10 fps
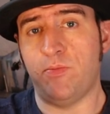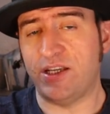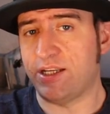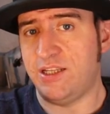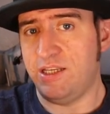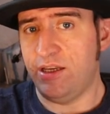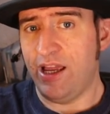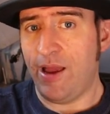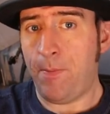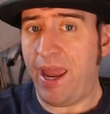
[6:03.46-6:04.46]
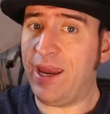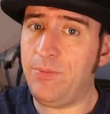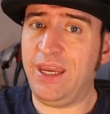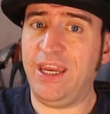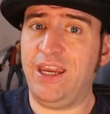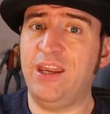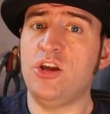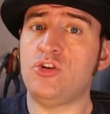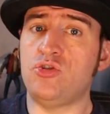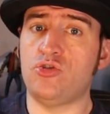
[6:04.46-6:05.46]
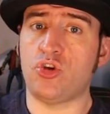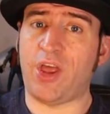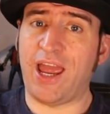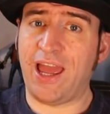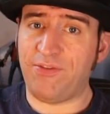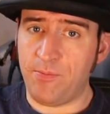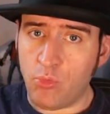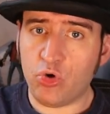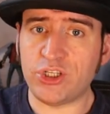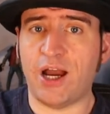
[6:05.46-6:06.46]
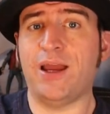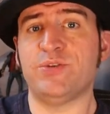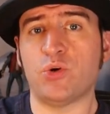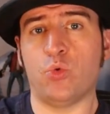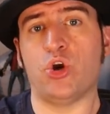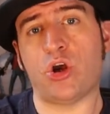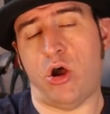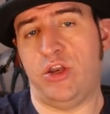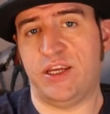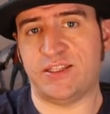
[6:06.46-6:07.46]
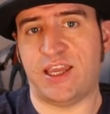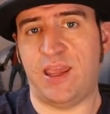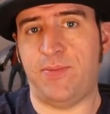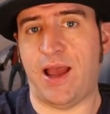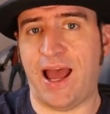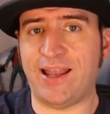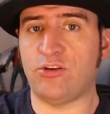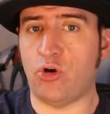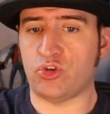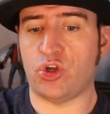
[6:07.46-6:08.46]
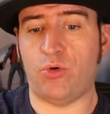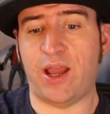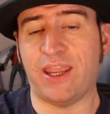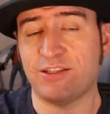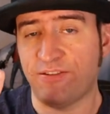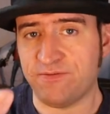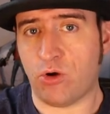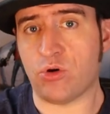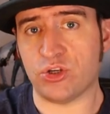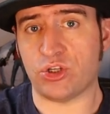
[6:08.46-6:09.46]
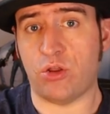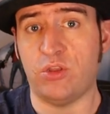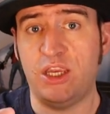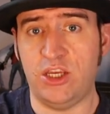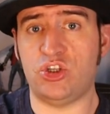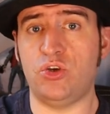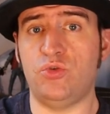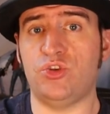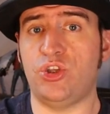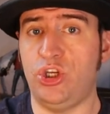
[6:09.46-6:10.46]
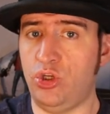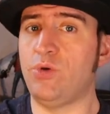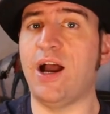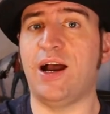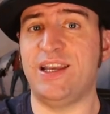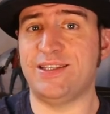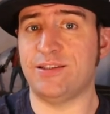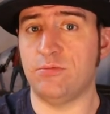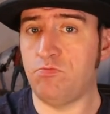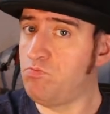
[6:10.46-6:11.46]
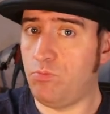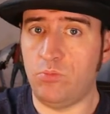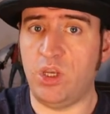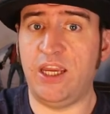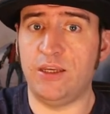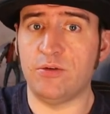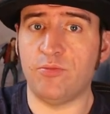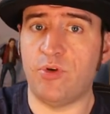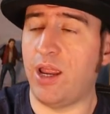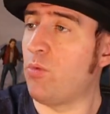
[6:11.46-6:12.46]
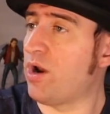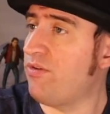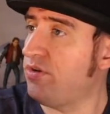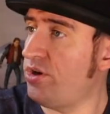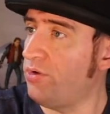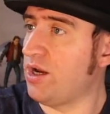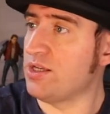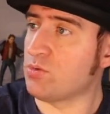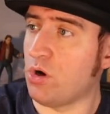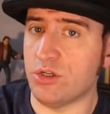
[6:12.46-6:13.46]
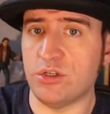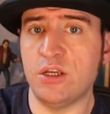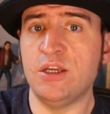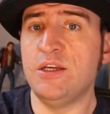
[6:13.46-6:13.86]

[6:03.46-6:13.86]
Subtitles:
basically pay me so that I have more time to work on Inkscape, and also I get to focus on the issues that you guys need, right? Whatever you guys want.